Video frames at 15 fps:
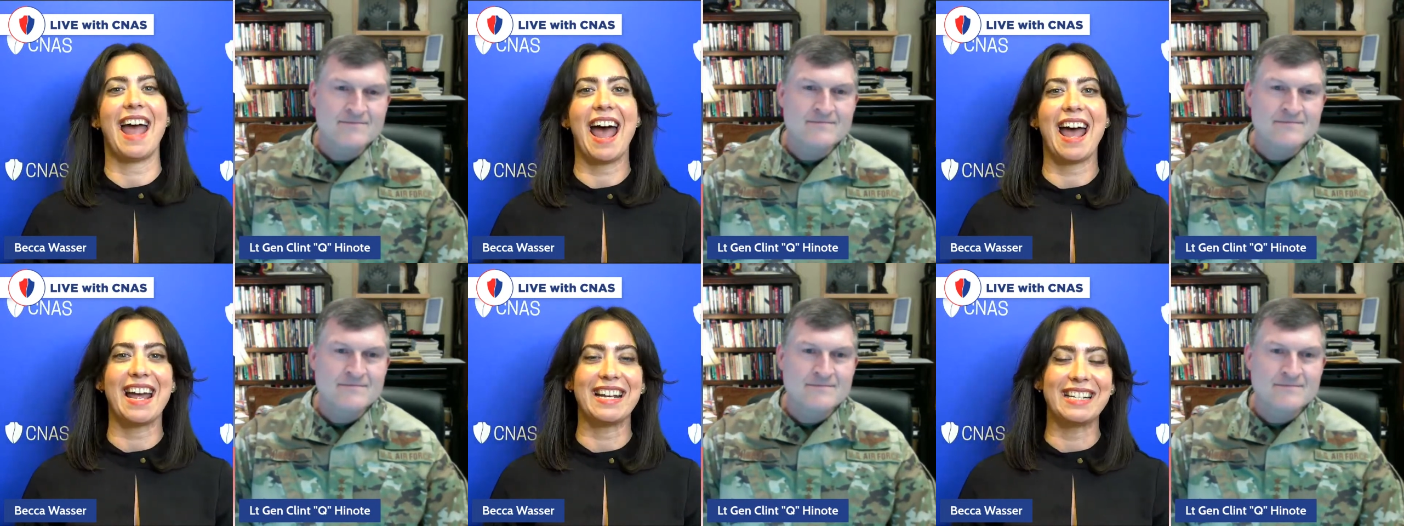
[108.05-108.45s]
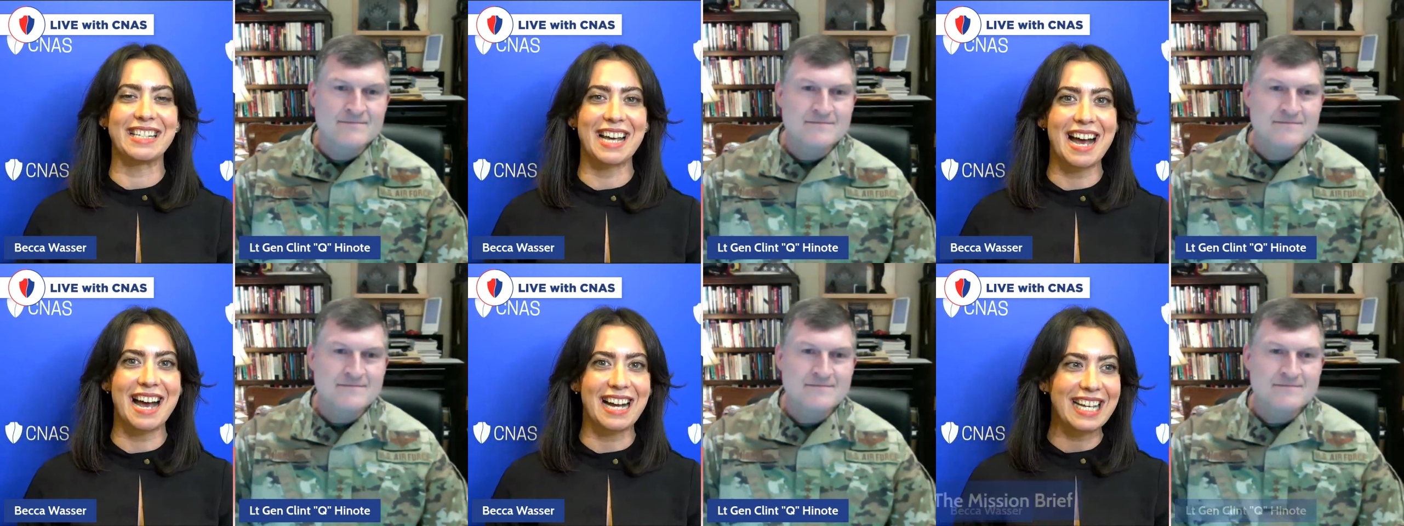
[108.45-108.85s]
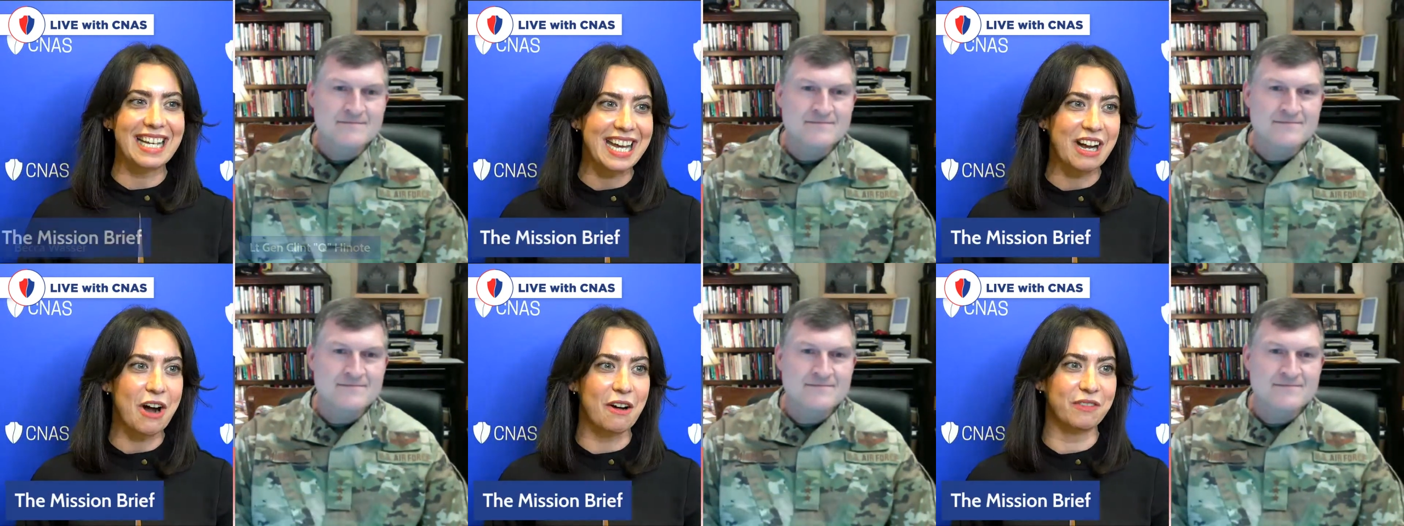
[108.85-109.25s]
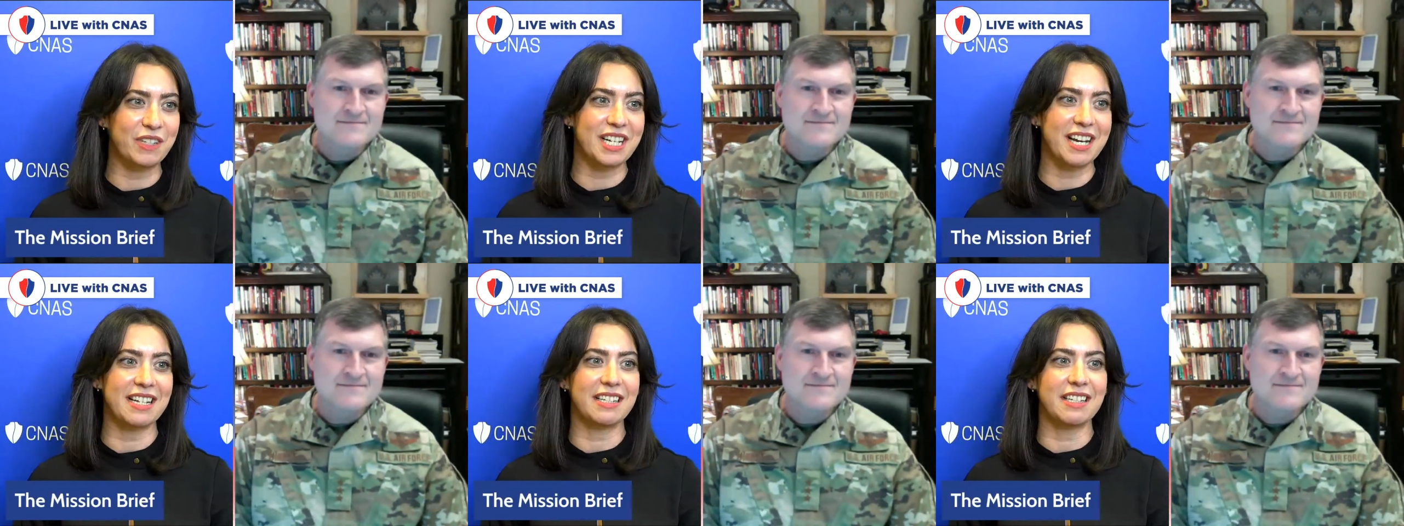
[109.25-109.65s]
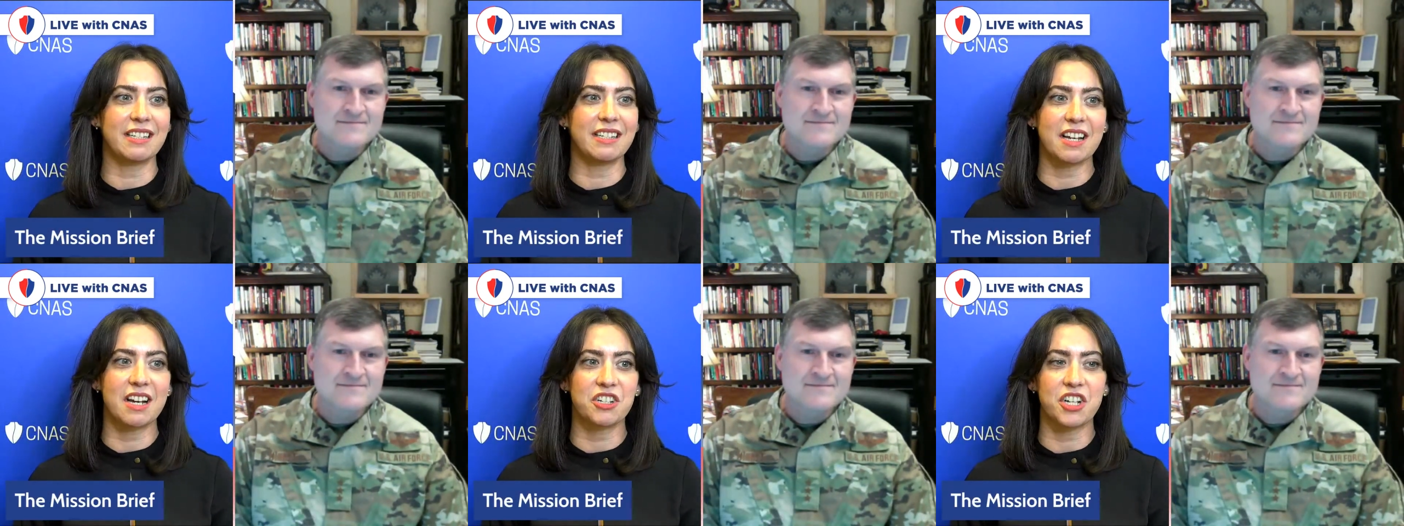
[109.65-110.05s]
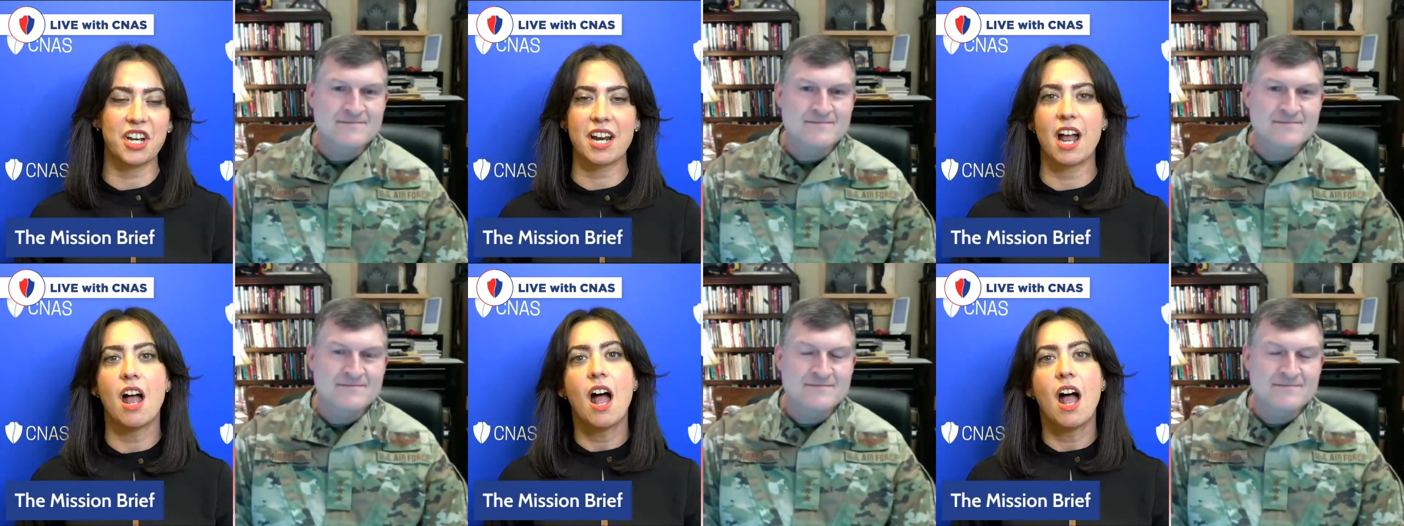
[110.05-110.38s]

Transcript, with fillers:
Speaker 1: and uh, kick off today's discussion,